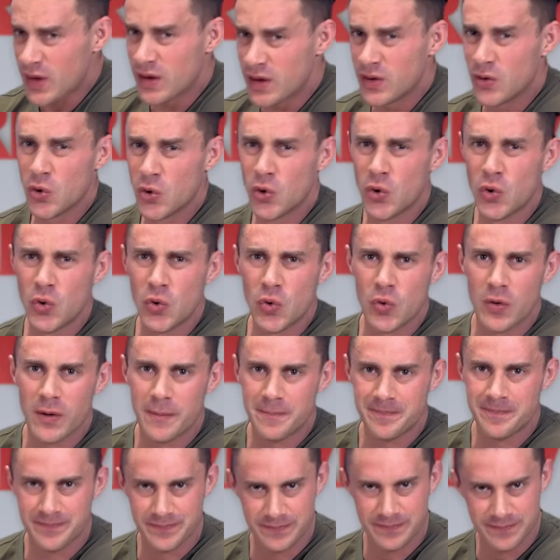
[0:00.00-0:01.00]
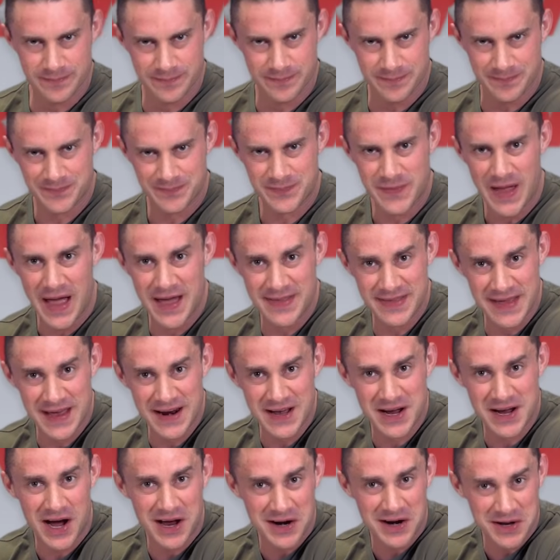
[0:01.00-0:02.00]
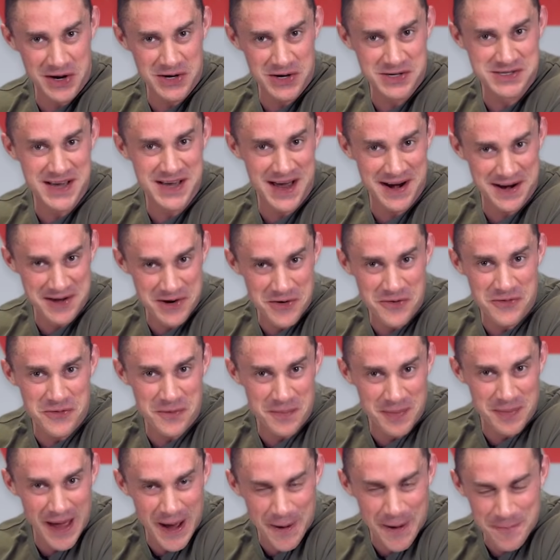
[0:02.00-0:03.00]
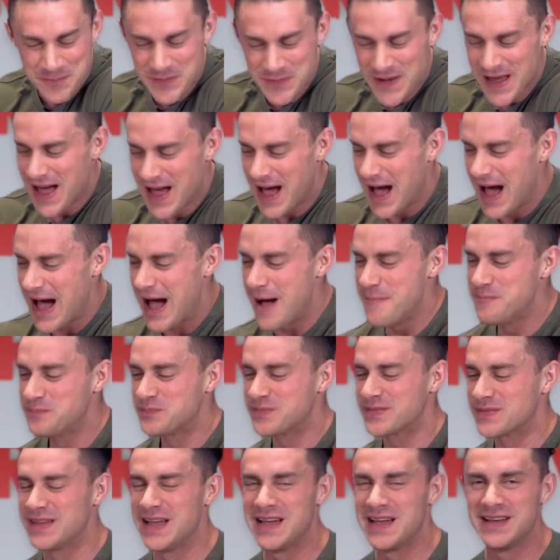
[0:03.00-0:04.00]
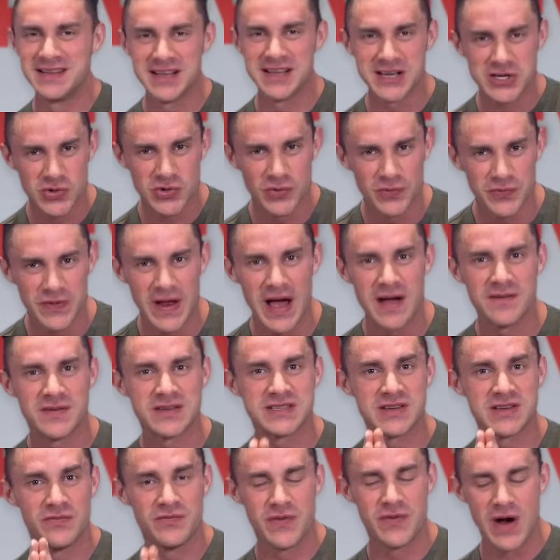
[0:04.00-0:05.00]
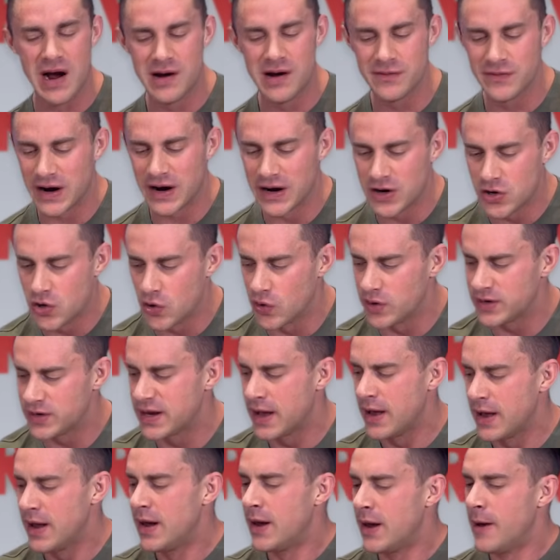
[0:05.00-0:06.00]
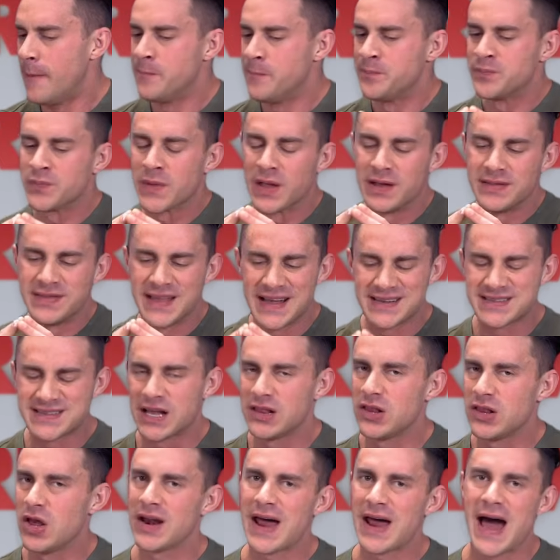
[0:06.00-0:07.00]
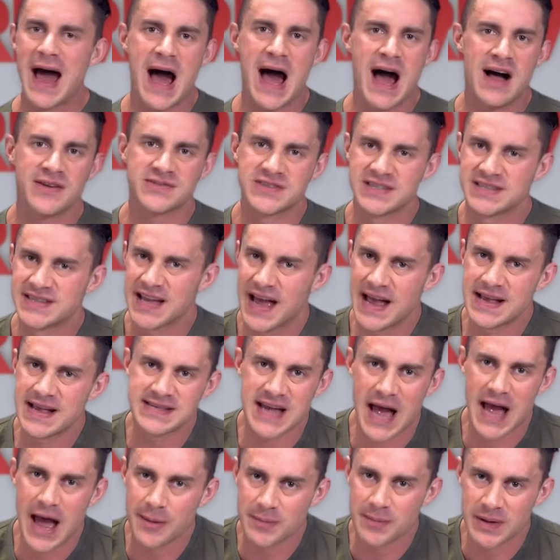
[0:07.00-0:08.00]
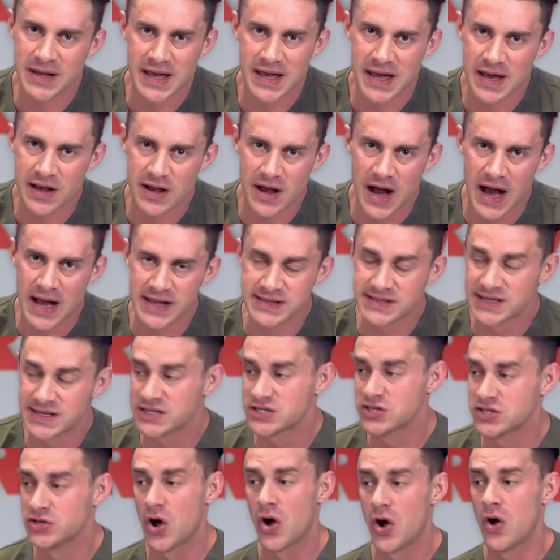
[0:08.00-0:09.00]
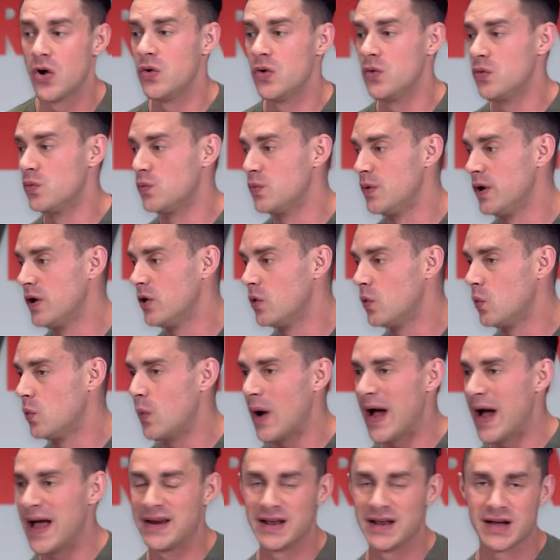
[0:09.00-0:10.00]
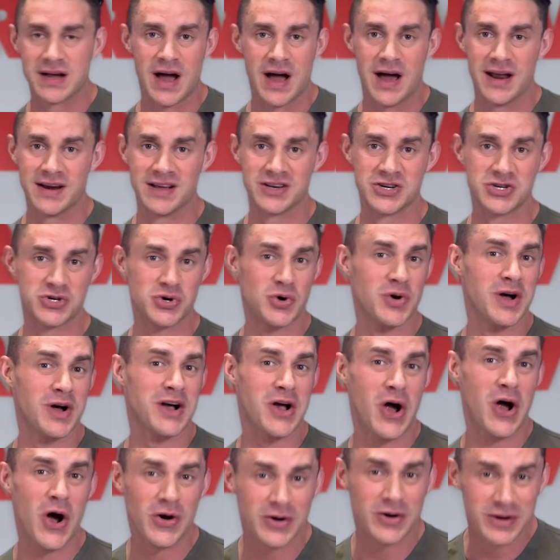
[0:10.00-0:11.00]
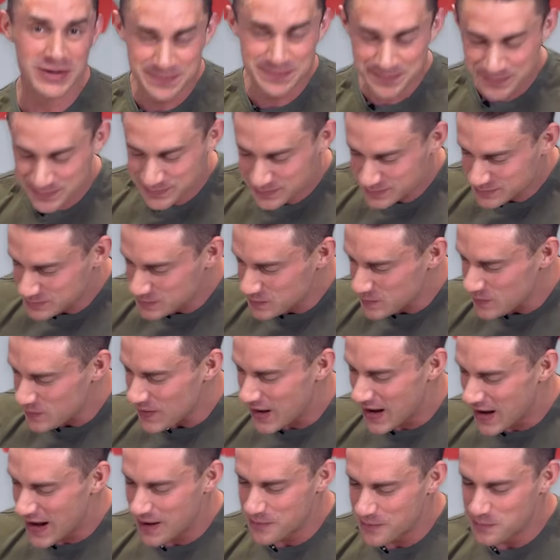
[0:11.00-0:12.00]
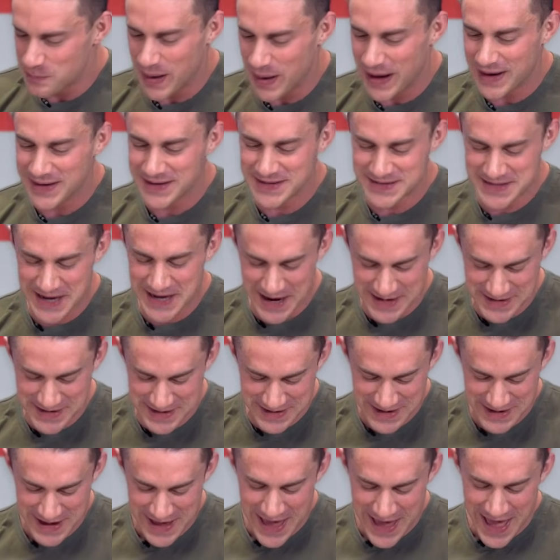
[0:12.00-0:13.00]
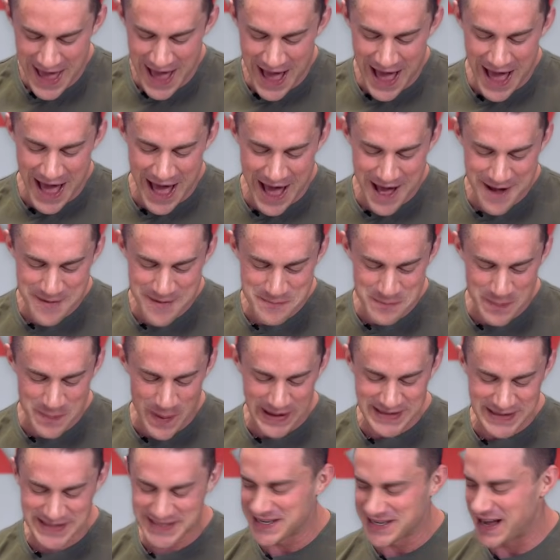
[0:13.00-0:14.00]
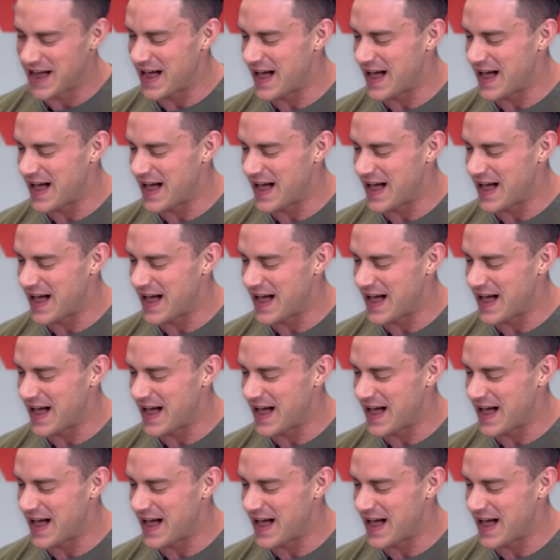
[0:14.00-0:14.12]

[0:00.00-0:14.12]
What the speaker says: ooh, and then it kind of goes downhill from there. The initial flavors are very, very good. There's a lot of aftertaste happening here, guys. There's no real way to kind of sugarcoat it, pun intended. But